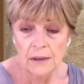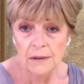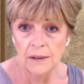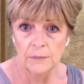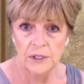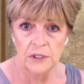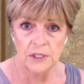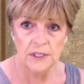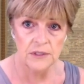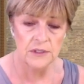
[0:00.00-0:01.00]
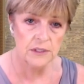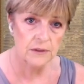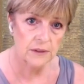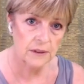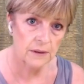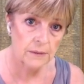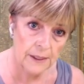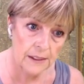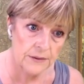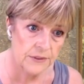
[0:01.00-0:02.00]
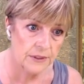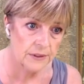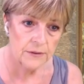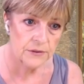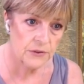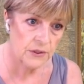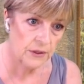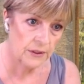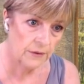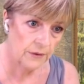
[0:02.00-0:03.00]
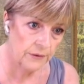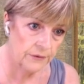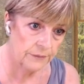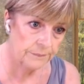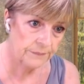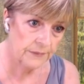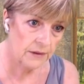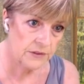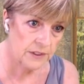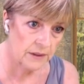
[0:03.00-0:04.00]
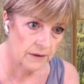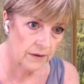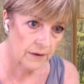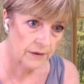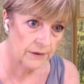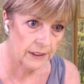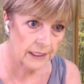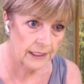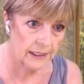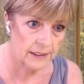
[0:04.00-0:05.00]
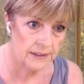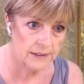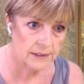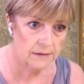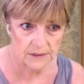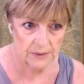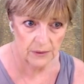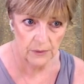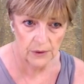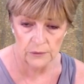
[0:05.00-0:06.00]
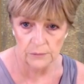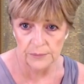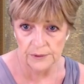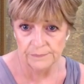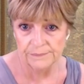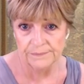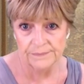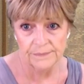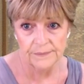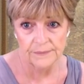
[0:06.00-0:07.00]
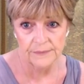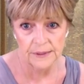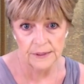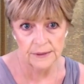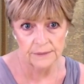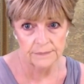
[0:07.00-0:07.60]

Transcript: giving the chance to look at air signs. Star card. Star card is about hope. Yeah.